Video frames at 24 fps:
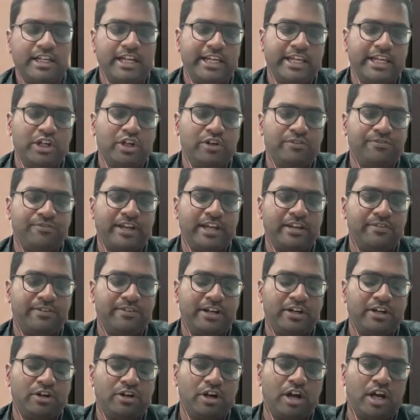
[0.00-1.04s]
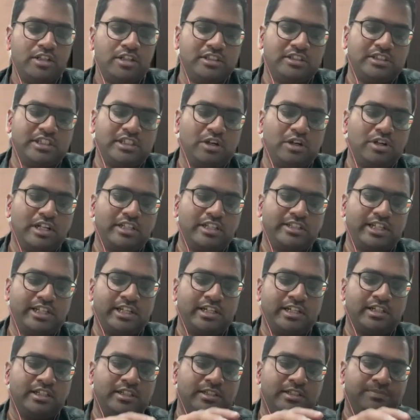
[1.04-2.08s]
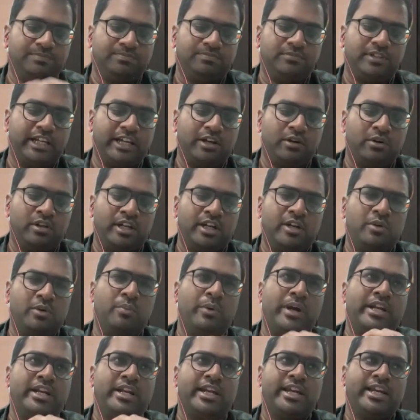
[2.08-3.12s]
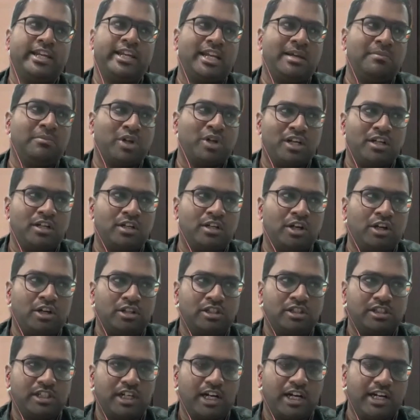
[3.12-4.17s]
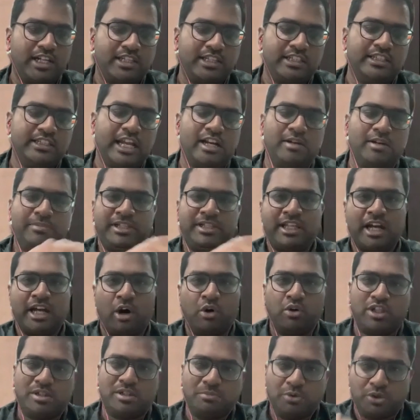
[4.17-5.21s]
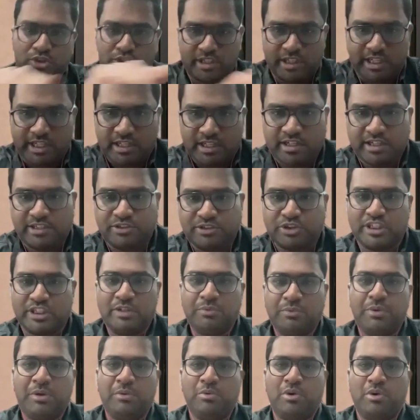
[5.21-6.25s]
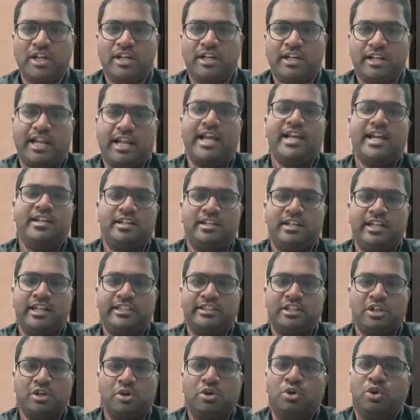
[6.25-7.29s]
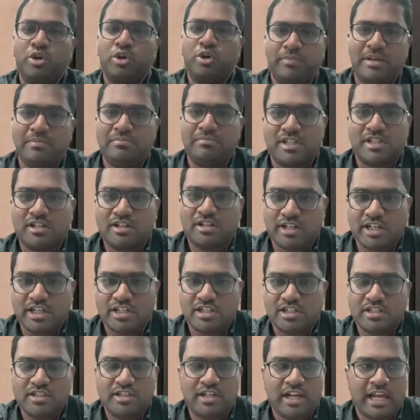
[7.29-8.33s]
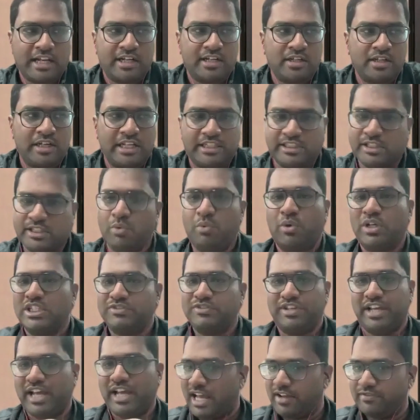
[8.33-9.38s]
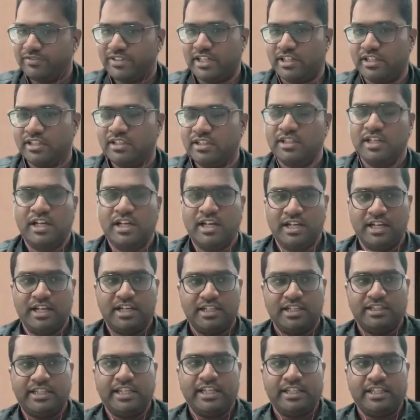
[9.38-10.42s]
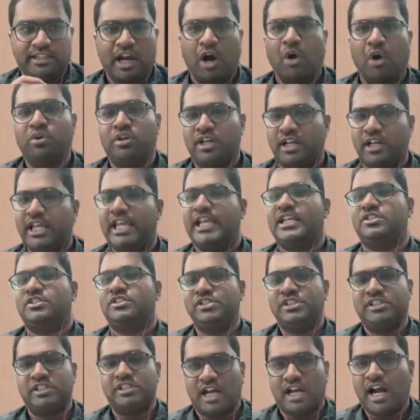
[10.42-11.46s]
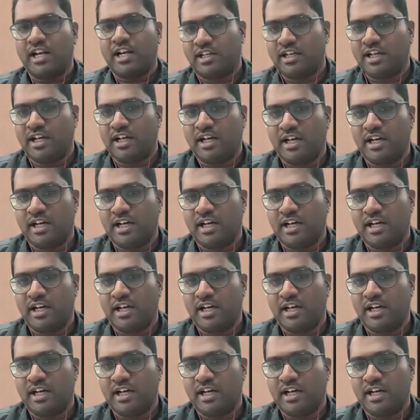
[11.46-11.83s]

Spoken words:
like, if I draw this out as like a Venn diagram or a chart, I think that will be the outermost layer, right? So I think we want to crack like the core meme generation, and let's say once we have that in, then the outer layers will start